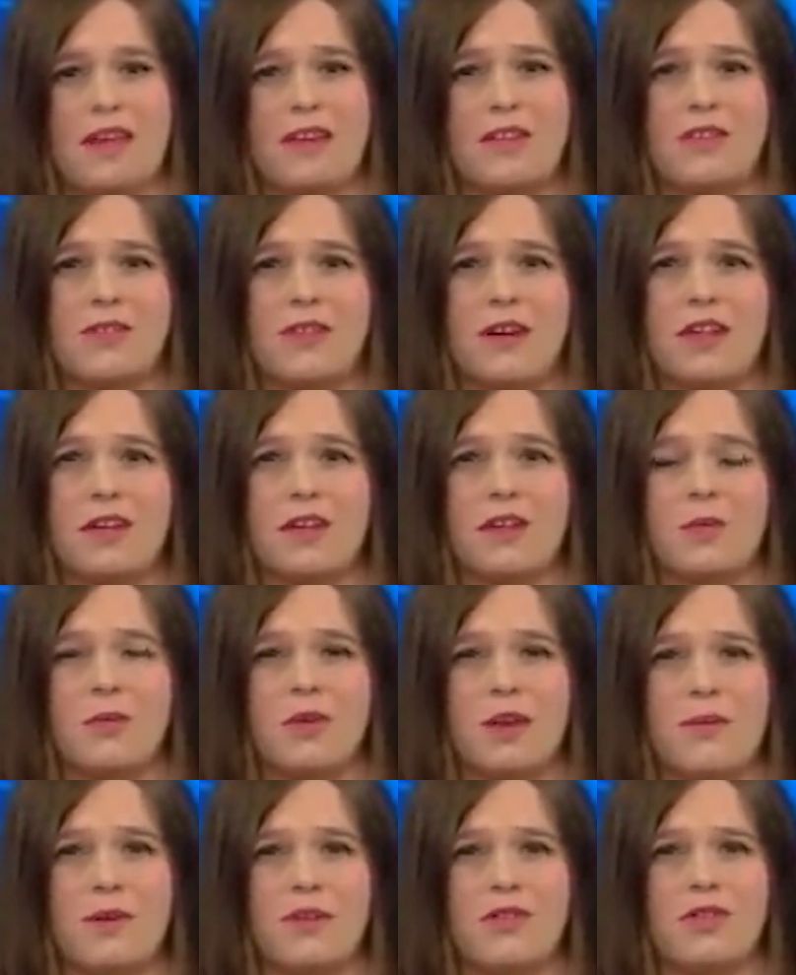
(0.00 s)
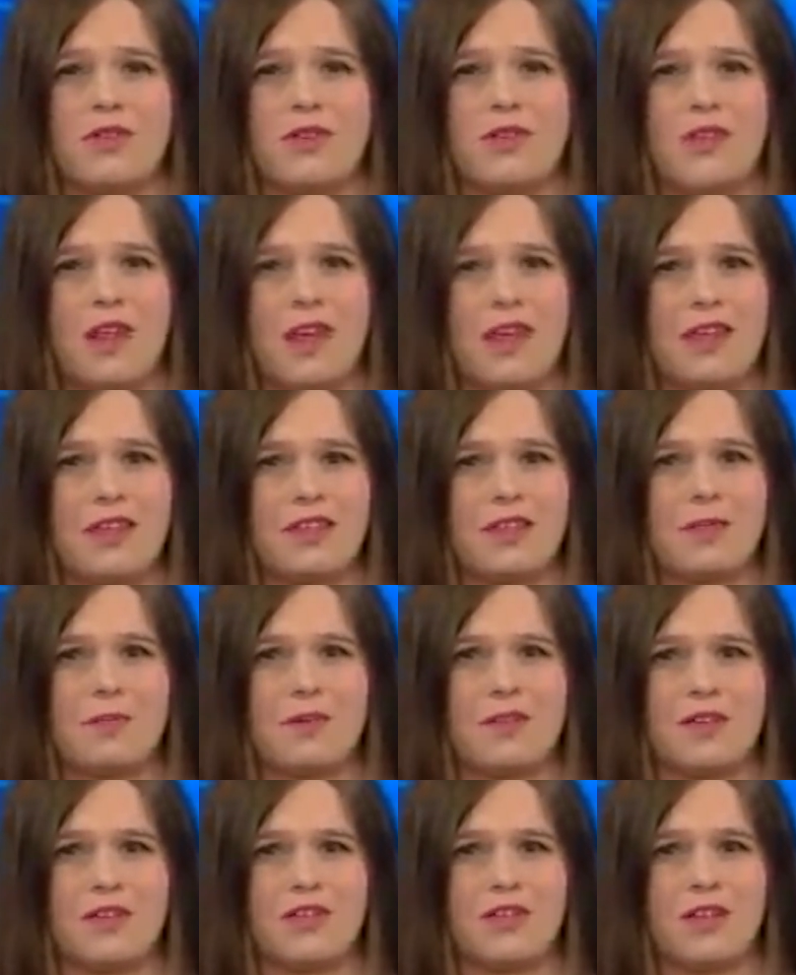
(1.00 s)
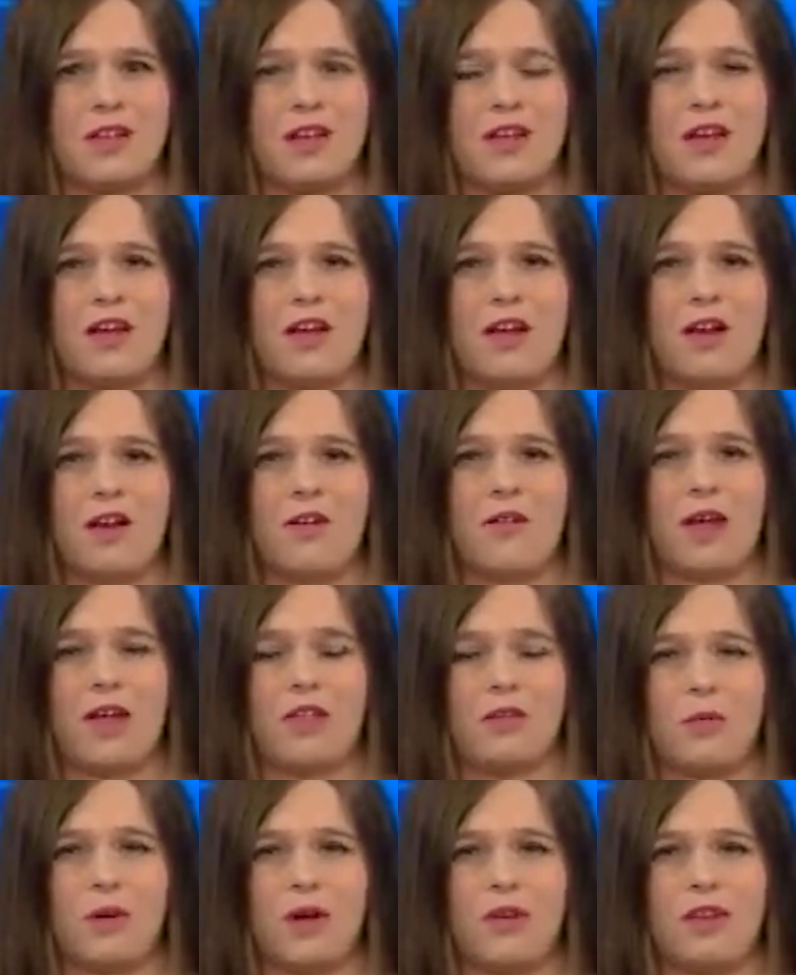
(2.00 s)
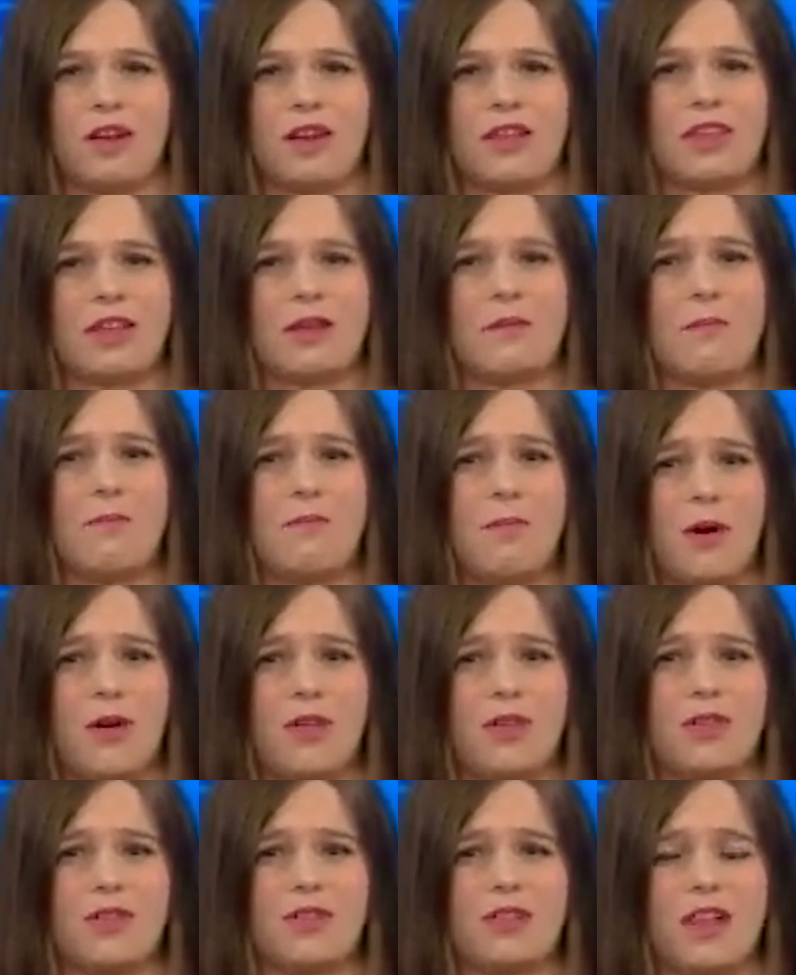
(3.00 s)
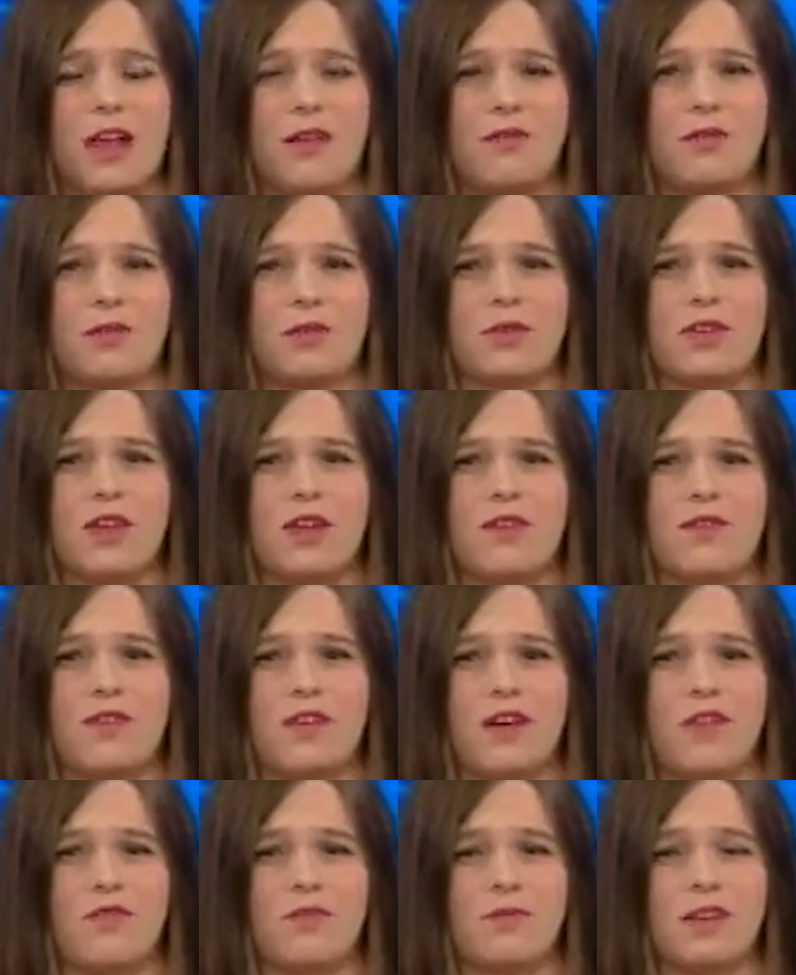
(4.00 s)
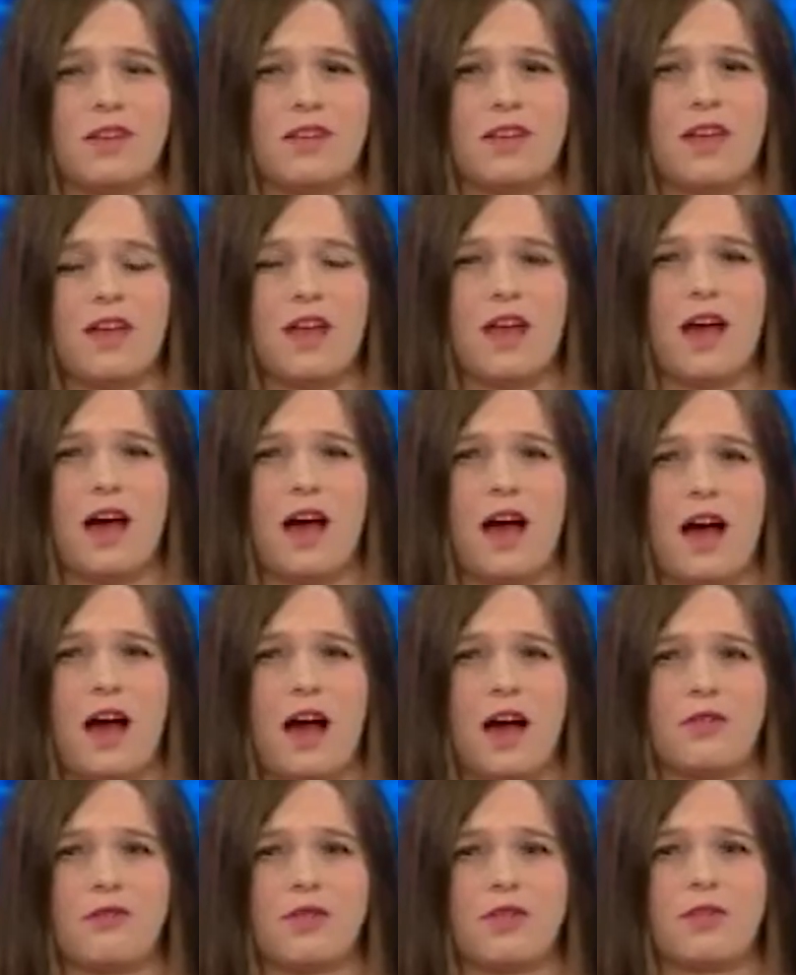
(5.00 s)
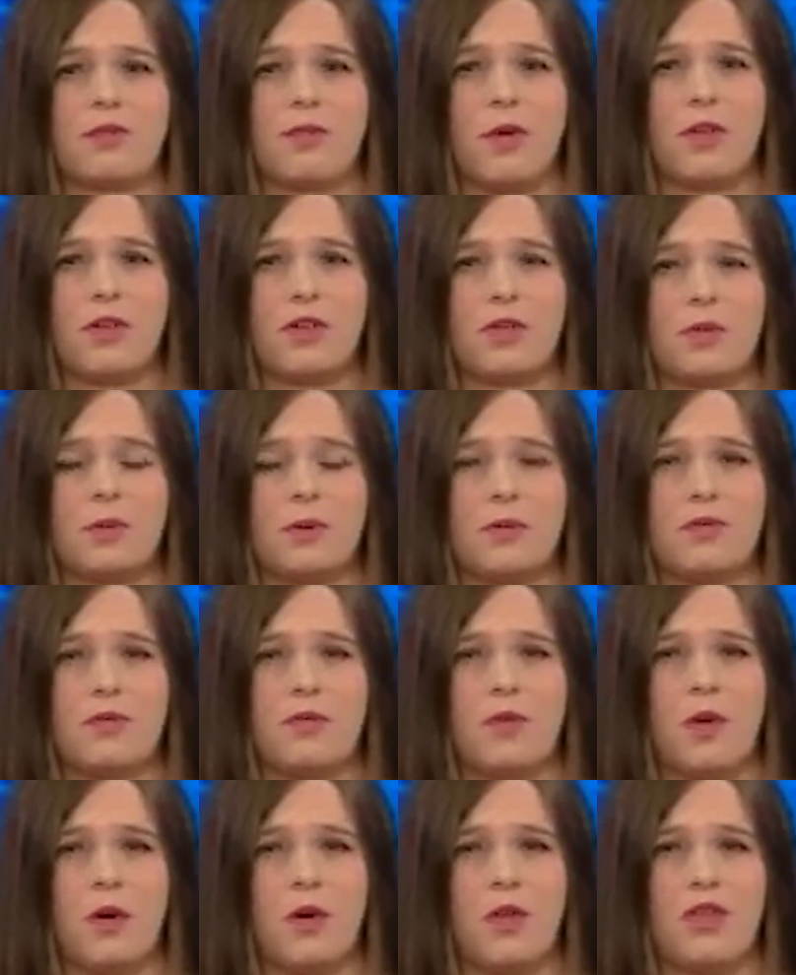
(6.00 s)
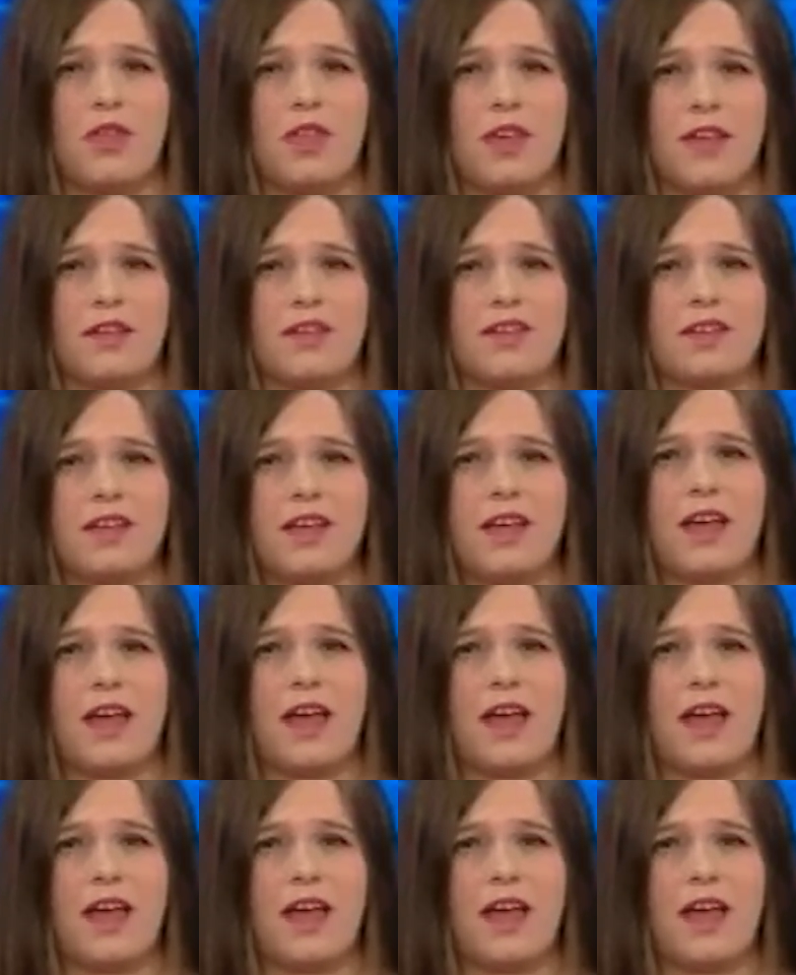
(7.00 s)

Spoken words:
And Australia is pretty much unique in this position around the world. And I think both levels of government are responsible for this.